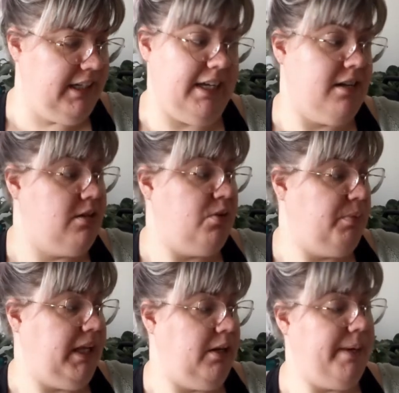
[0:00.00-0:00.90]
I can't
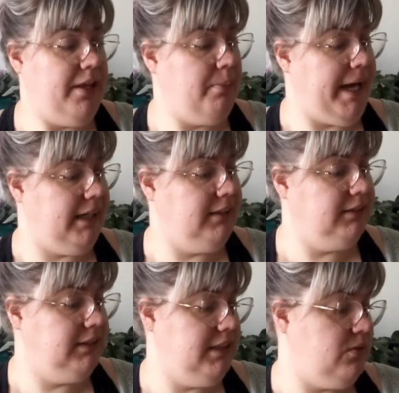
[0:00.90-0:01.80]
complain about the pattern.
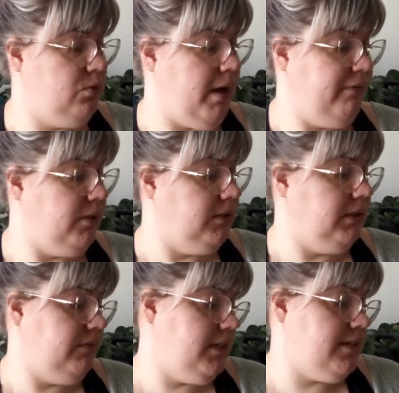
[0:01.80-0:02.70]
It's all my fault
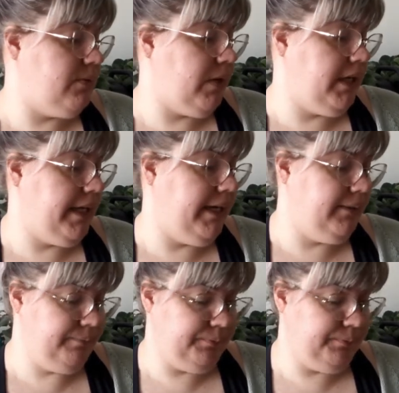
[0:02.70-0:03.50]
if it doesn't work out.